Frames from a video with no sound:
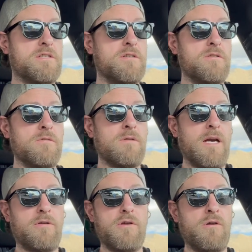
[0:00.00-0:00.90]
2. I
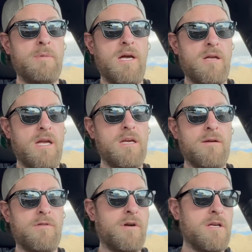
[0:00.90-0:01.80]
don't know about any
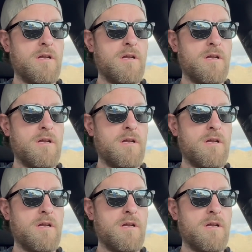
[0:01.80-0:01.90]
of their